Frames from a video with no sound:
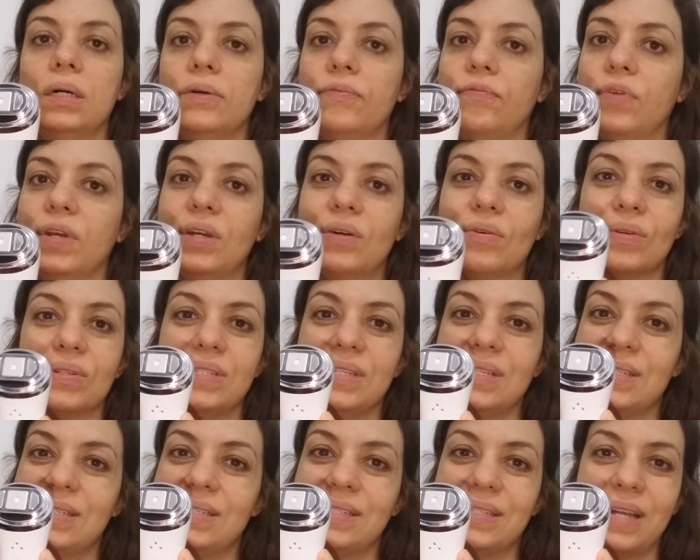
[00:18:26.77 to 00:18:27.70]
wrinkles,
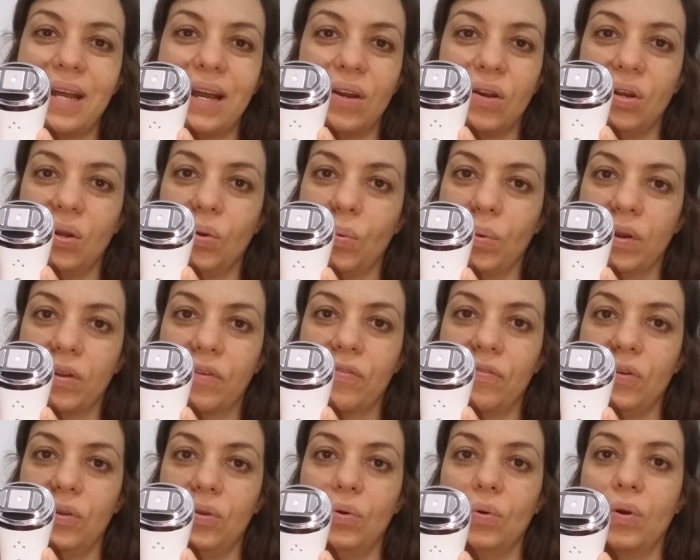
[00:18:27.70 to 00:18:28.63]
this is not gonna work
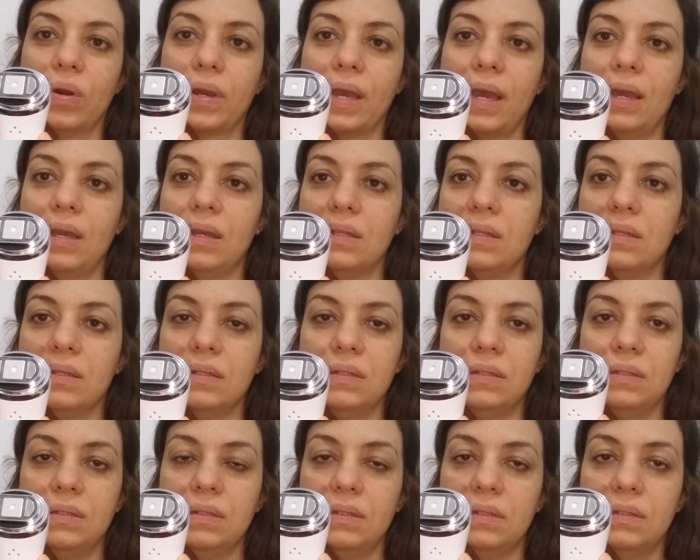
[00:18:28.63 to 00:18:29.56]
for you. Okay,
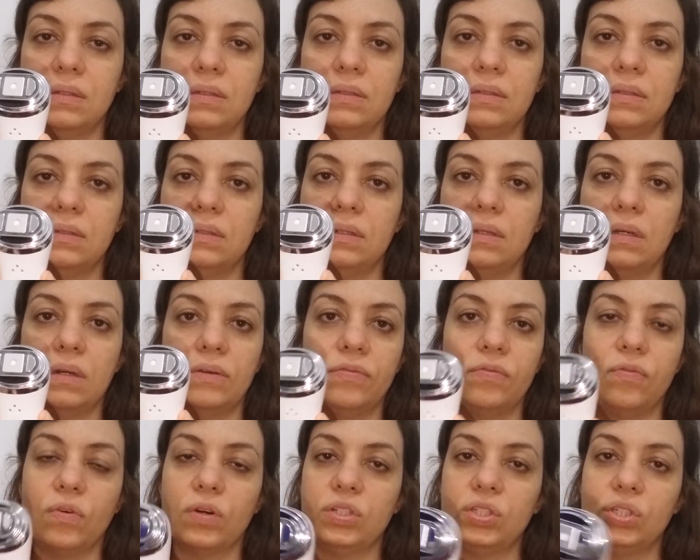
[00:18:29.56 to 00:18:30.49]

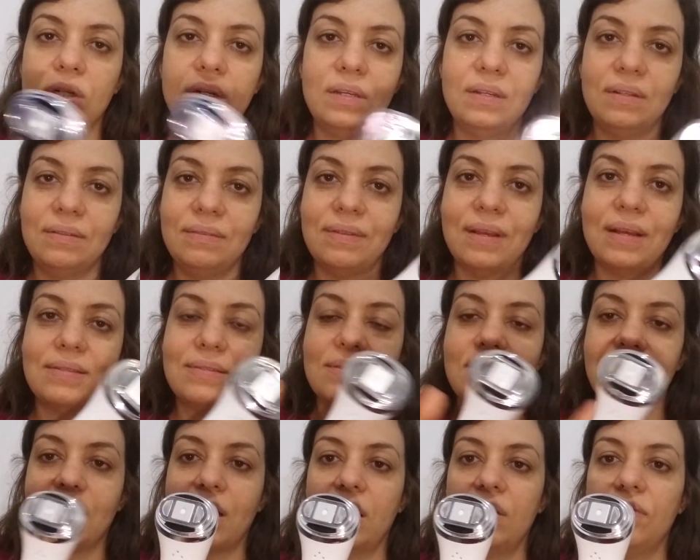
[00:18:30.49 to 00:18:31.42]
unfortunately,
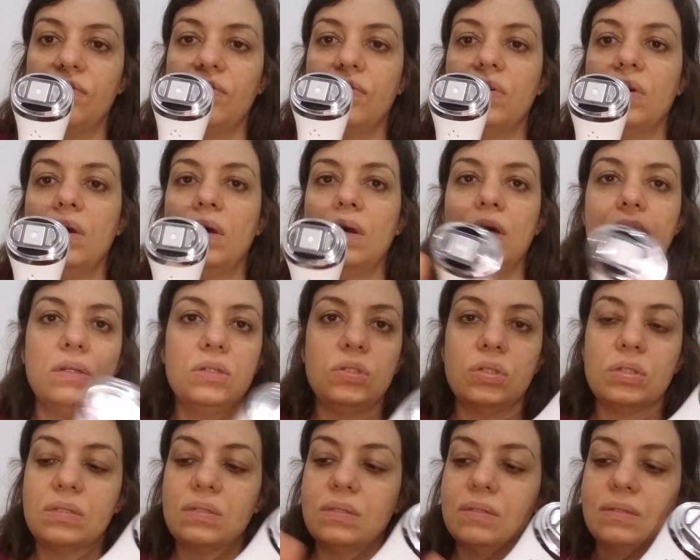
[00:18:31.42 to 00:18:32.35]
that's life. It's
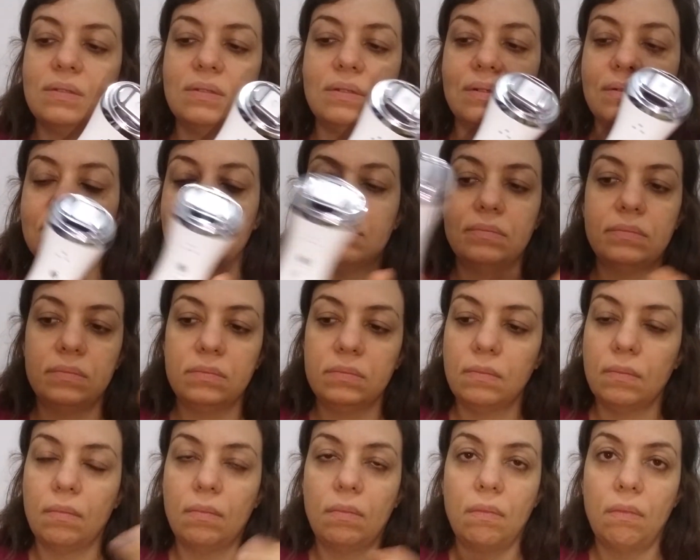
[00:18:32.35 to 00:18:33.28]
just
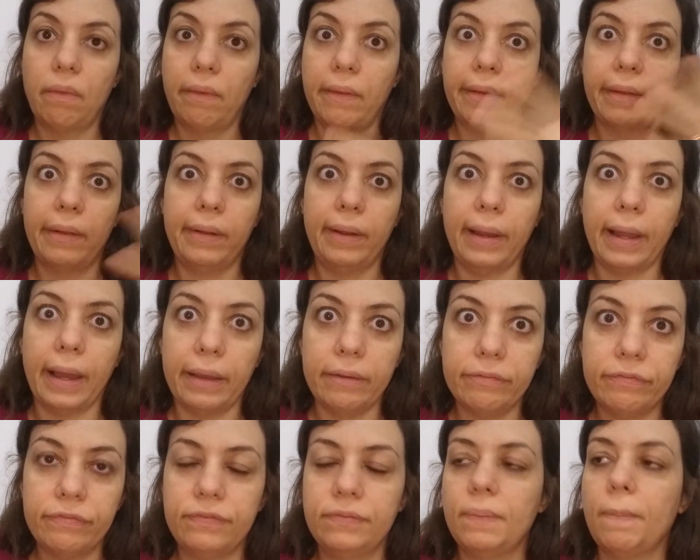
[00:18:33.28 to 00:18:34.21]
life.
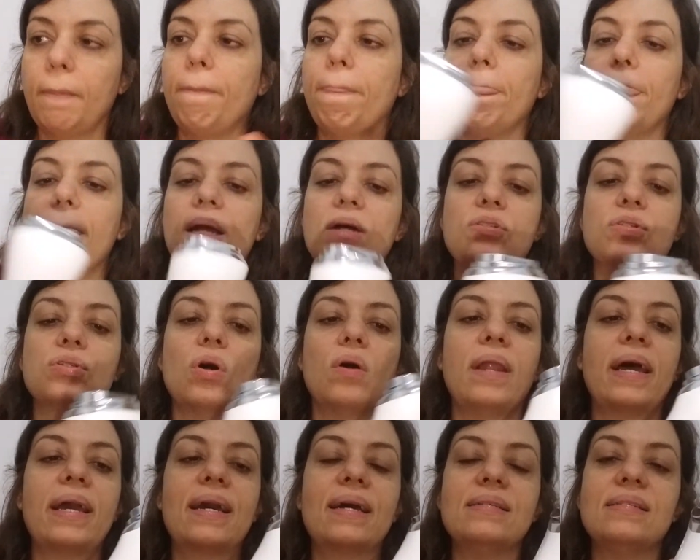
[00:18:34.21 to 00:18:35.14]
So
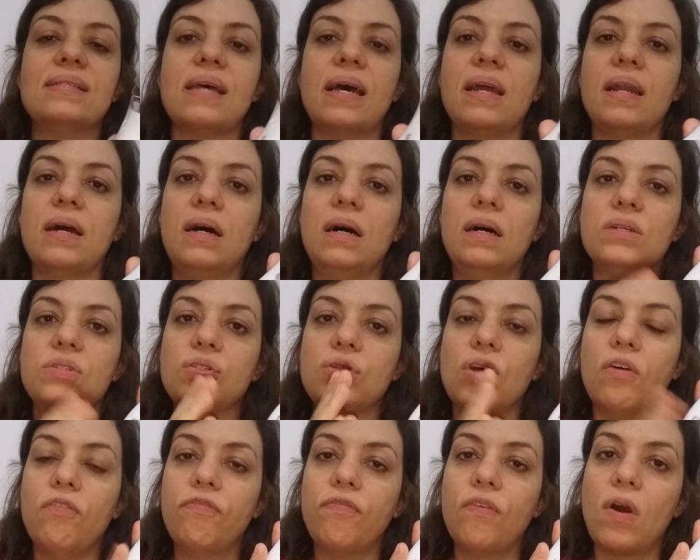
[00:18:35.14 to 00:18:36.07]
like I said,
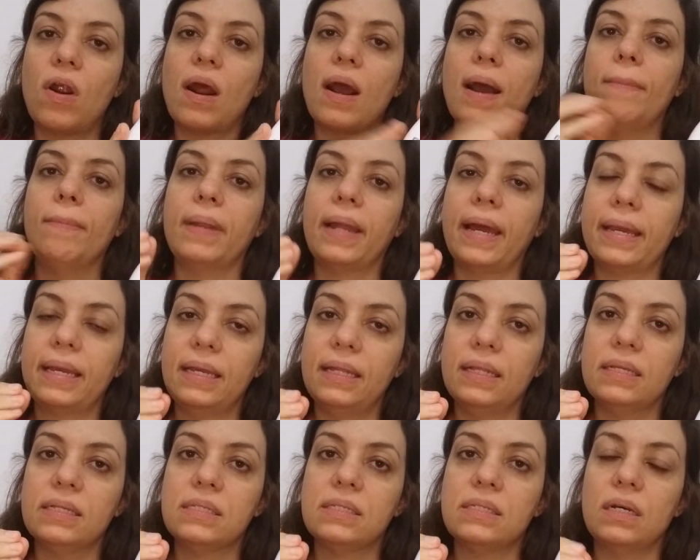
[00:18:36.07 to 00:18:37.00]
so far I'm
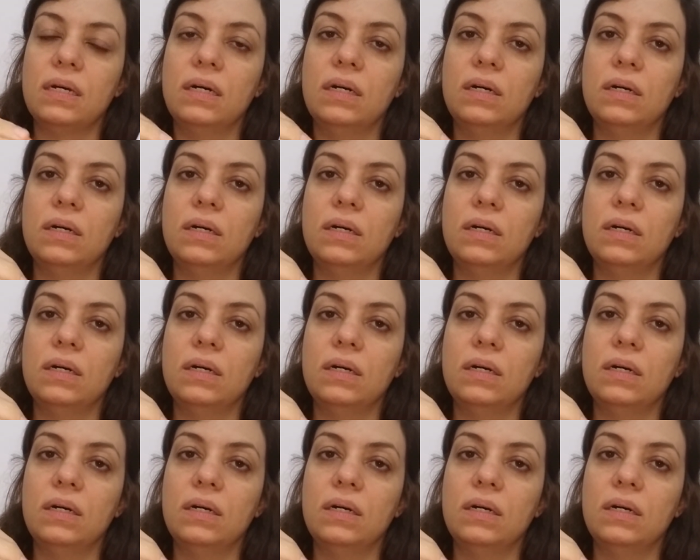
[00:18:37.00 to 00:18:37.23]
liking this